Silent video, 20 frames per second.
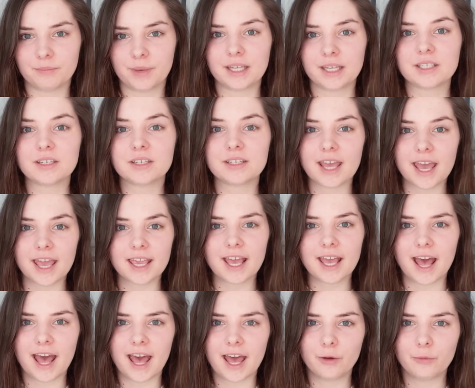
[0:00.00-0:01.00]
But today
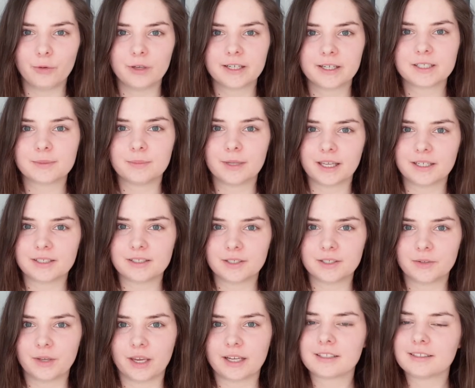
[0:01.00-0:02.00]
I will explain to
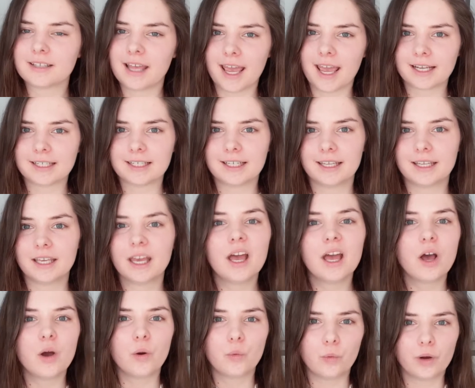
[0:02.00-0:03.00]
you exactly
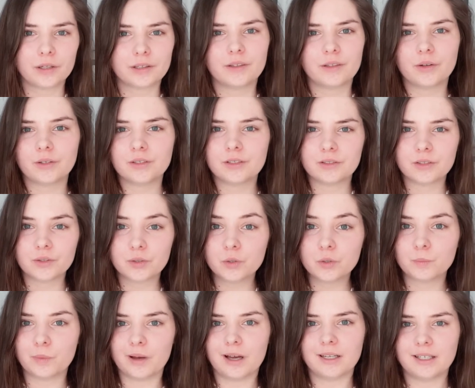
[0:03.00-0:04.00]
what those two
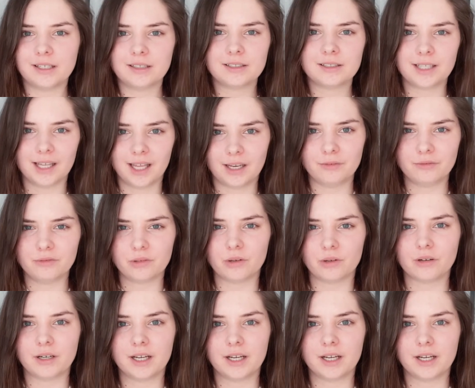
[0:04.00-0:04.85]
bodies stand for.